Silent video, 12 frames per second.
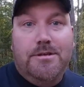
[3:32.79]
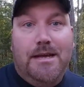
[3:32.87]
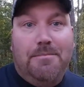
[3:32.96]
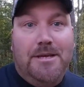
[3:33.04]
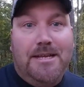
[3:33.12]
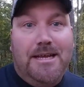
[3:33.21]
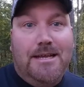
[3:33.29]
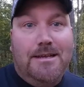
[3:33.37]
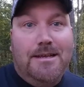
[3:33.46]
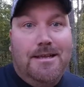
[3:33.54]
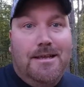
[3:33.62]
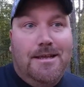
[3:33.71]
I mean,
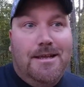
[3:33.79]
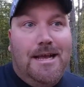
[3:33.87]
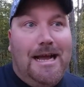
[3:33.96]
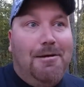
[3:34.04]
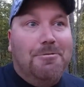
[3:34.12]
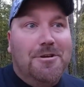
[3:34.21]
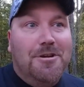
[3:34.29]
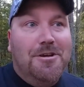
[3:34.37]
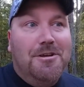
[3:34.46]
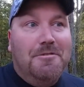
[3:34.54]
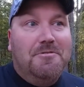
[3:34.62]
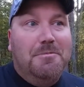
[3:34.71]
I would
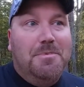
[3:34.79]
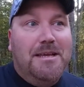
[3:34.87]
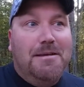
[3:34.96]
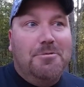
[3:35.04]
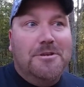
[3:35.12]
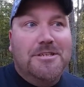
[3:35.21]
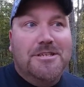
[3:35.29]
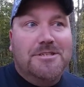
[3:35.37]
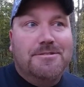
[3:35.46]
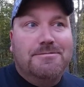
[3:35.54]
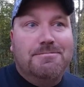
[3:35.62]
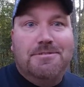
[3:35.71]
love to be able to
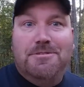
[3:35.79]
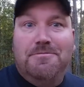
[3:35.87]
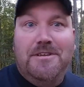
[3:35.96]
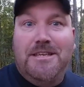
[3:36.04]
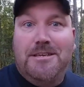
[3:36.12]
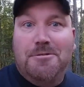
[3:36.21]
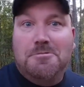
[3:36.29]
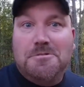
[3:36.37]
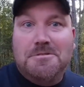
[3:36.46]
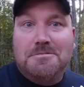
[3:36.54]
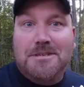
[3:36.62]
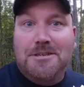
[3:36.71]
just do
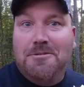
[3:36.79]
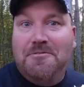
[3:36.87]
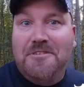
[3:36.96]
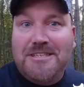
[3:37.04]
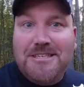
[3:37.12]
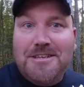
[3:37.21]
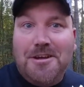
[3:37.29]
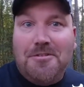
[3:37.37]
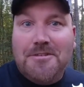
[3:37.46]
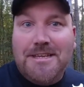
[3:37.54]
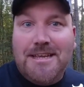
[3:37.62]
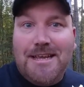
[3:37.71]
videos and go fishing all
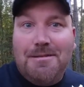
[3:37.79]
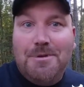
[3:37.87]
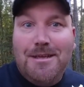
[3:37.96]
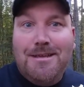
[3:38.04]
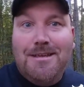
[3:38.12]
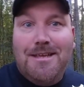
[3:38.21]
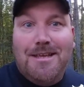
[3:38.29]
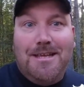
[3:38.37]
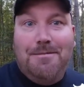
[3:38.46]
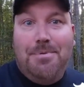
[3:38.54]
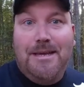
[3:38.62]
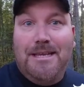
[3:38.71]
the time and
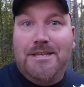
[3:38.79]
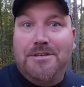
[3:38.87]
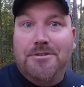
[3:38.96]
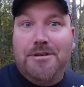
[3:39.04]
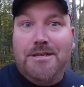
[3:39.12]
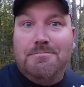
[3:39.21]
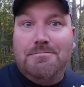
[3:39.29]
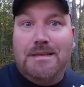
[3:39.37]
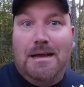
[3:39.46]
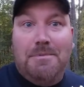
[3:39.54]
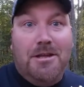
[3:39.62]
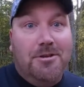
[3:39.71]
get paid to do it.
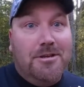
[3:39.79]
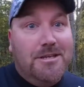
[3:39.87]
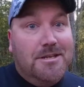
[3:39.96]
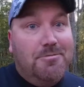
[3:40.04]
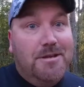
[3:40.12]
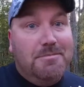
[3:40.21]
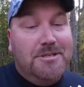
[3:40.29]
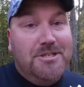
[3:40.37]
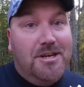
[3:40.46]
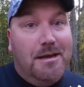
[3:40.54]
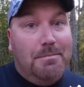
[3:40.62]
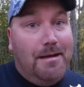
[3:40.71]
I'm not looking to quit my
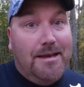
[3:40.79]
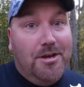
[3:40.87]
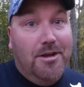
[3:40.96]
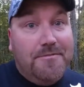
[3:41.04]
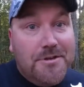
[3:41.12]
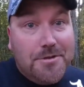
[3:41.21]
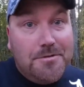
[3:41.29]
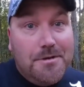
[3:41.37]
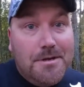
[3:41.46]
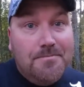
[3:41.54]
job. I'd love to.